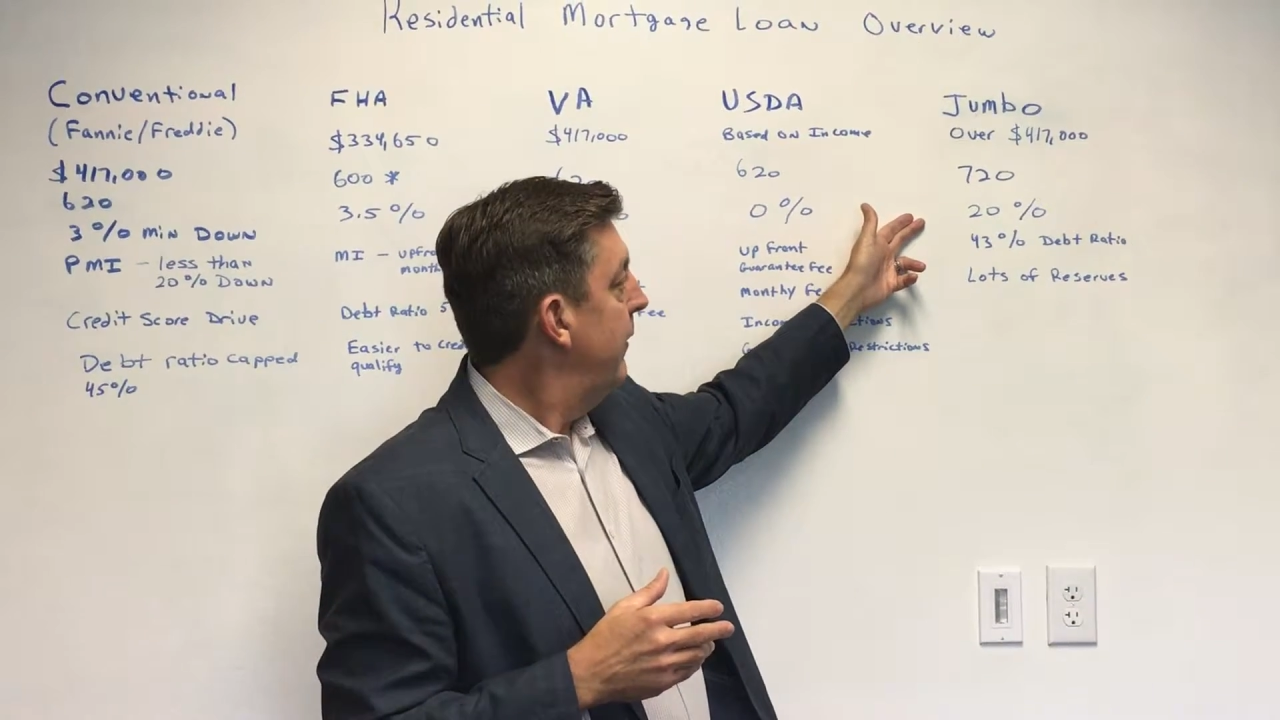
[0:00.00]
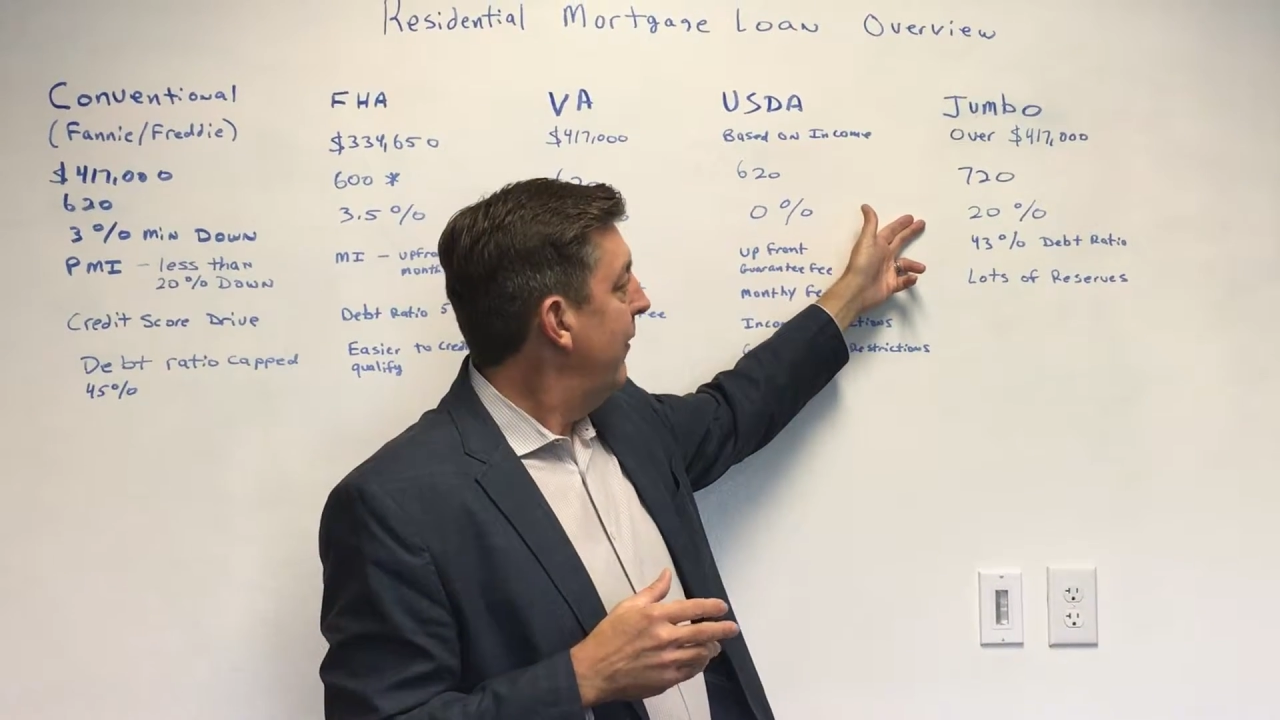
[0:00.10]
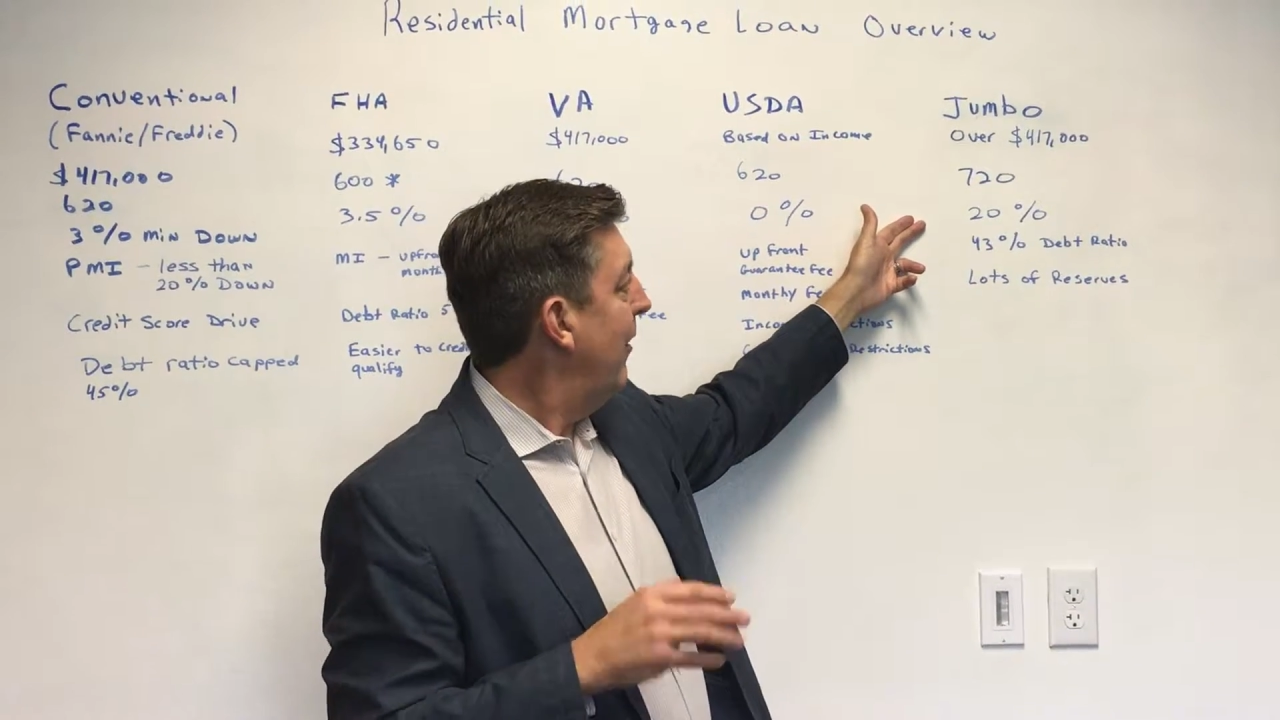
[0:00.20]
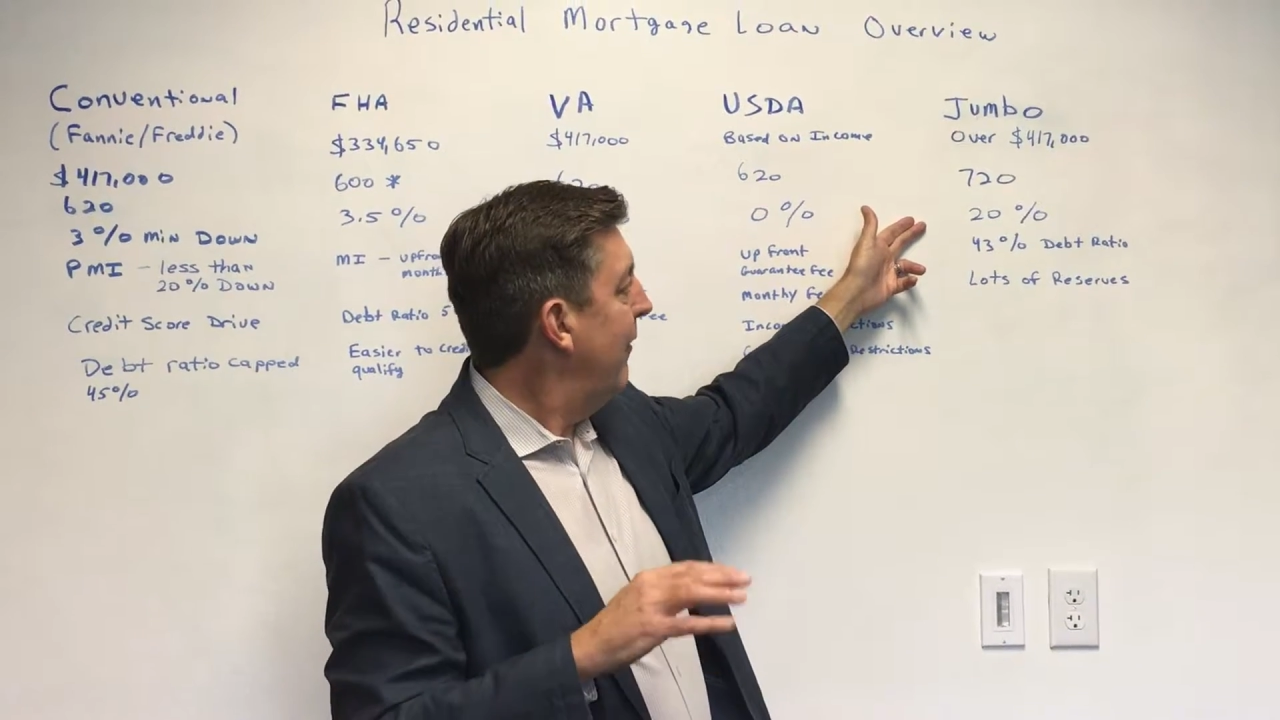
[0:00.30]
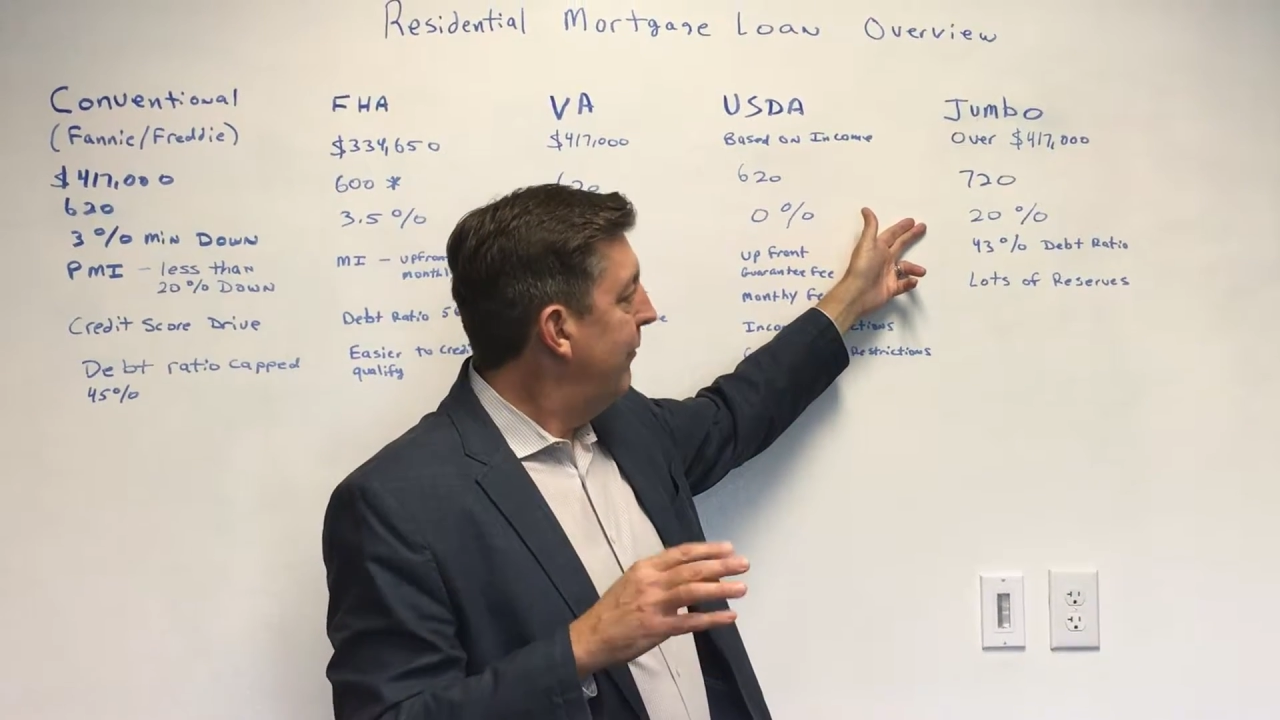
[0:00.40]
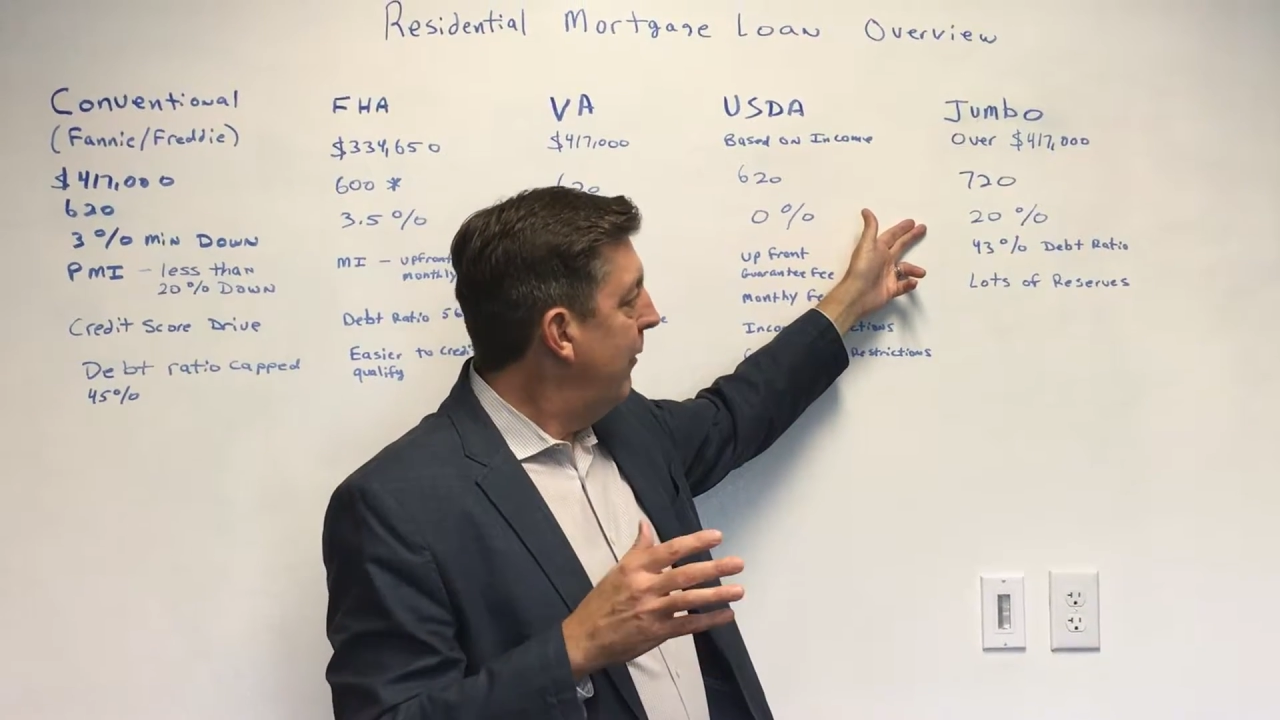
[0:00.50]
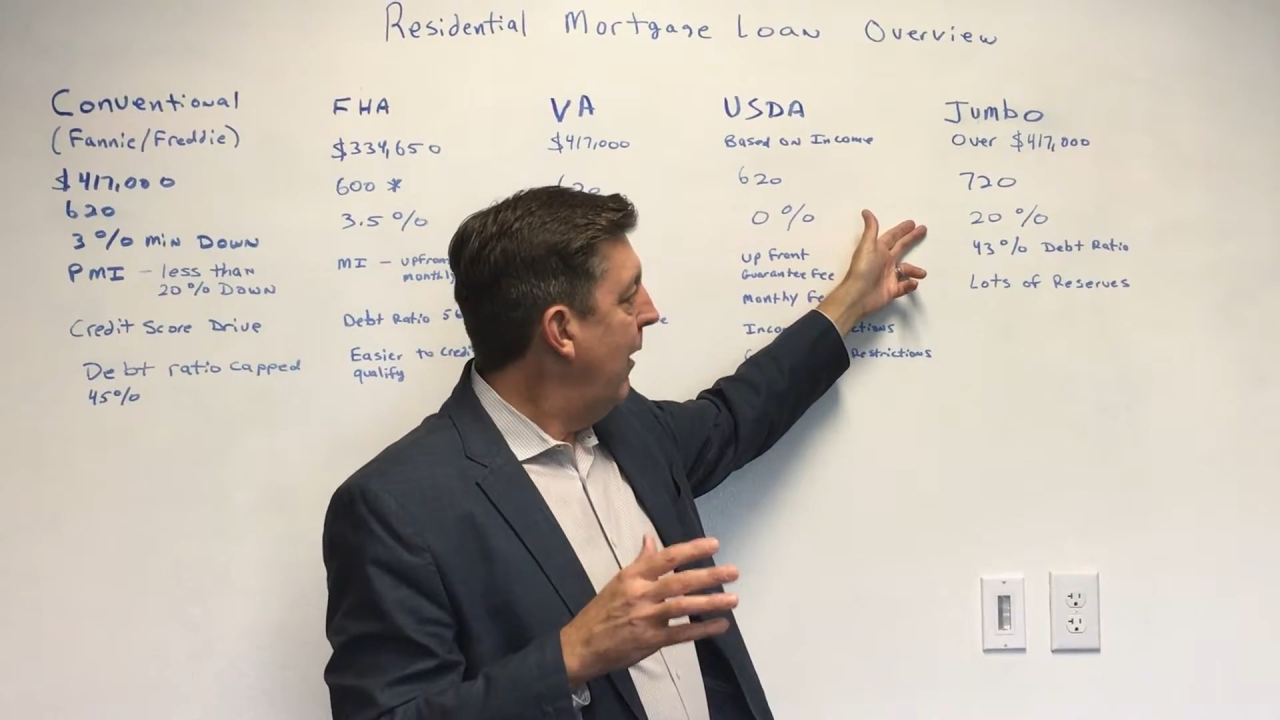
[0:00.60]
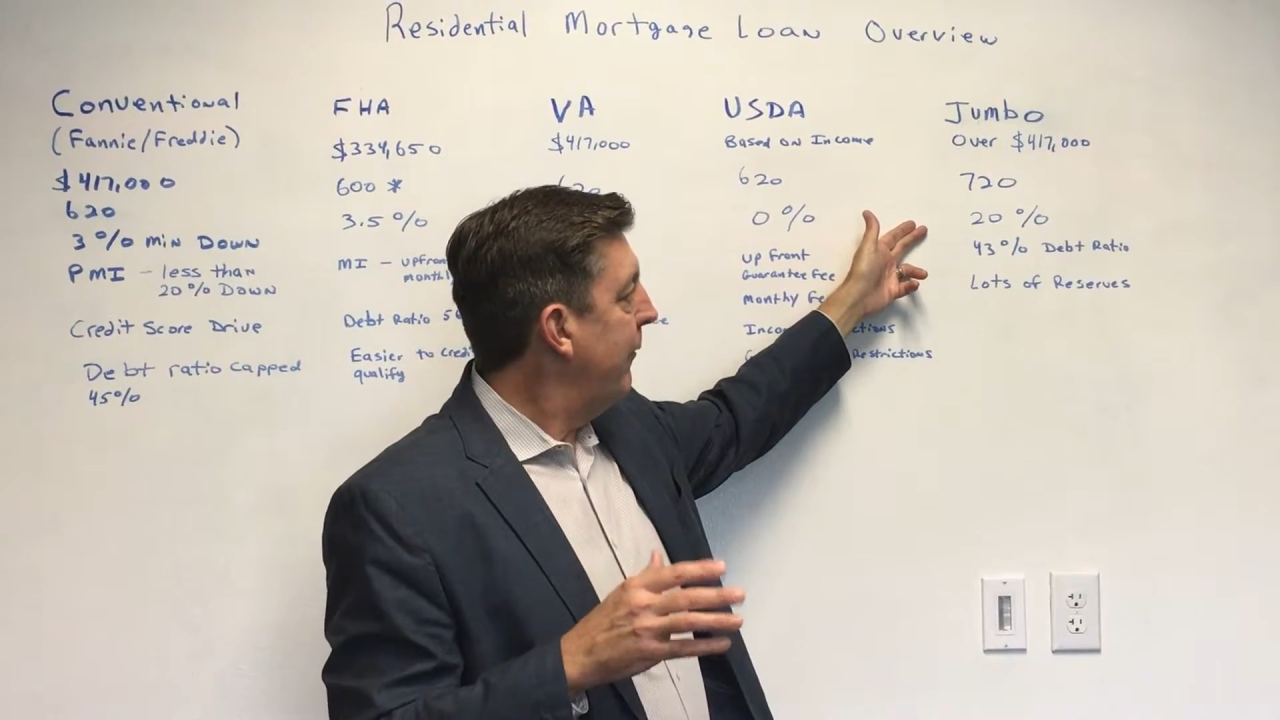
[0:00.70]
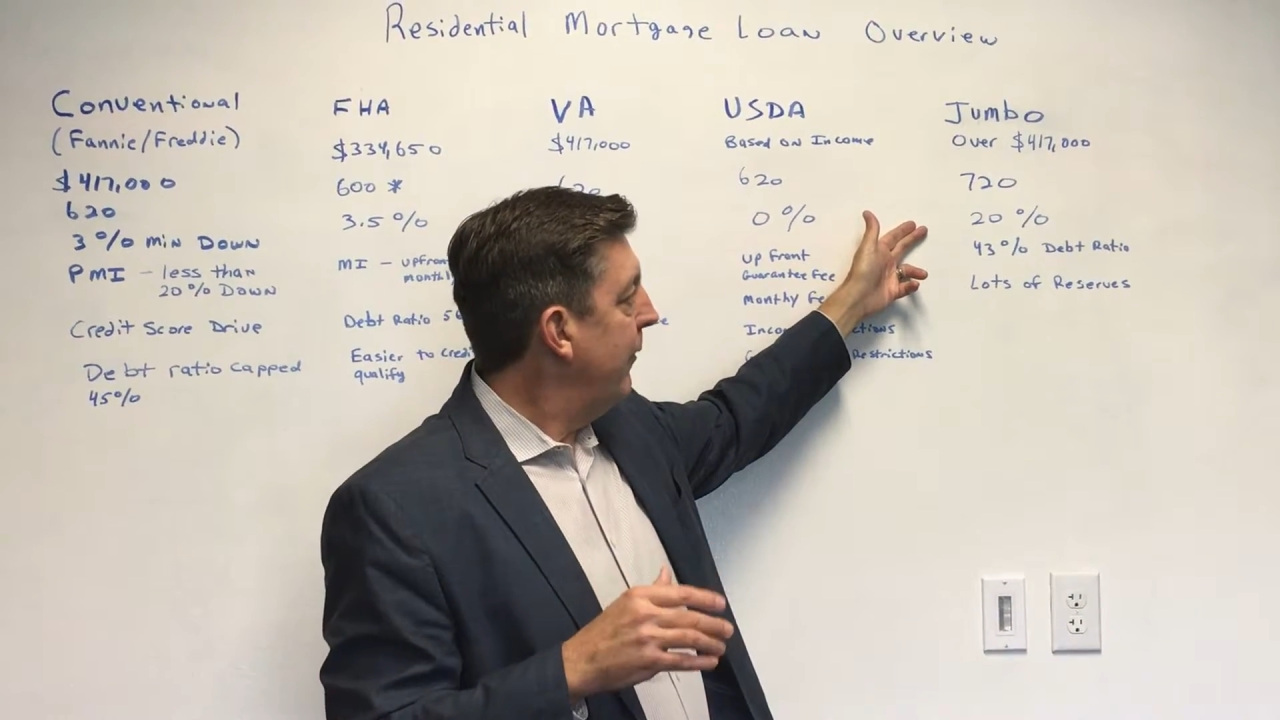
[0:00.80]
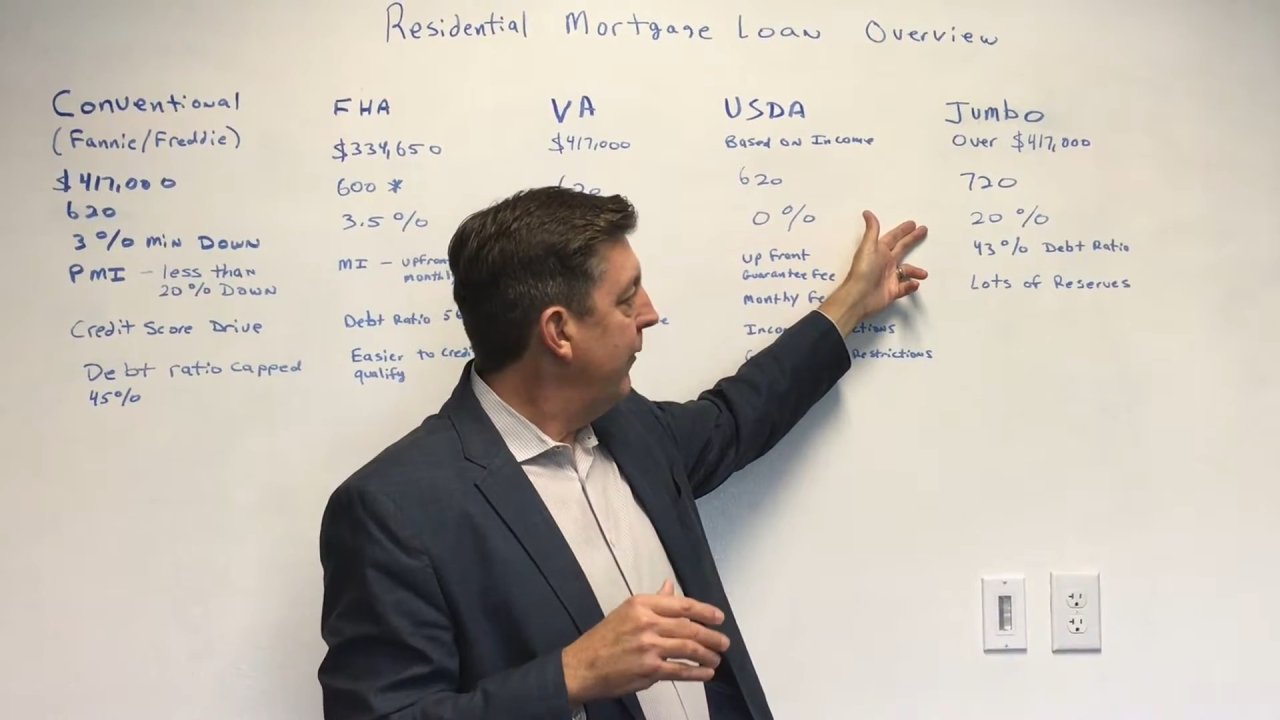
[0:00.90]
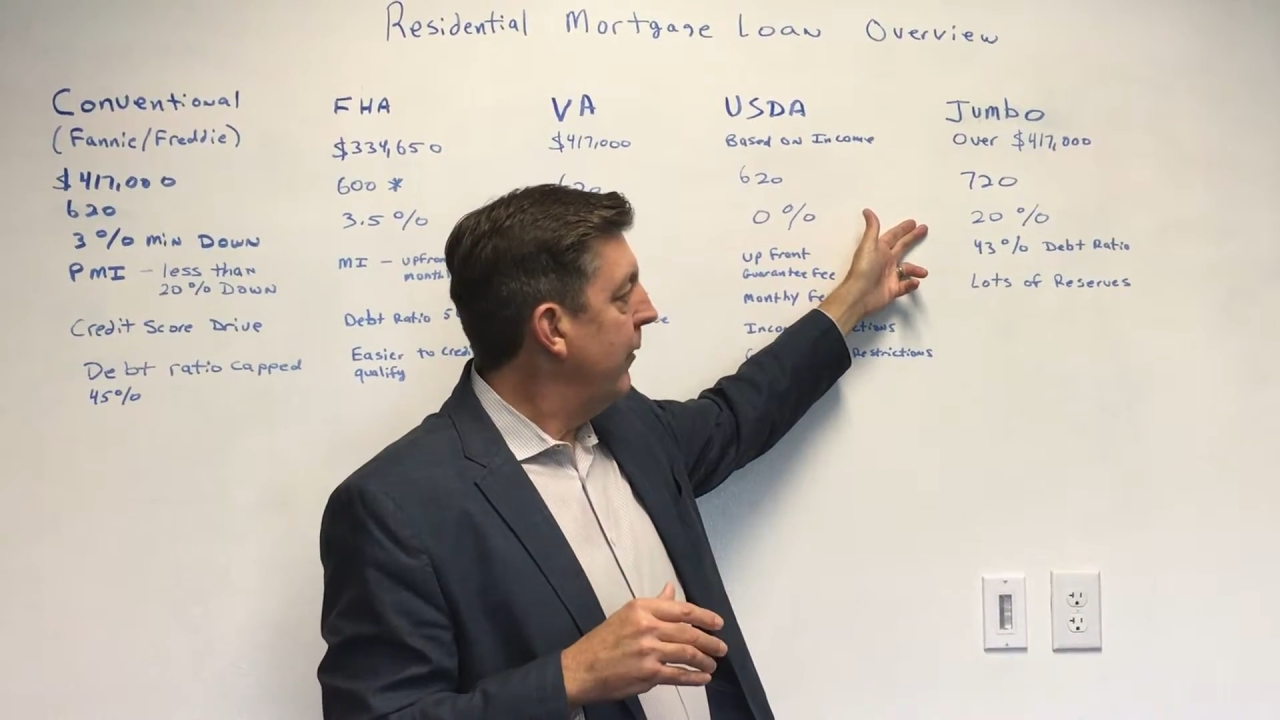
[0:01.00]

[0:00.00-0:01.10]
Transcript: There are a few out there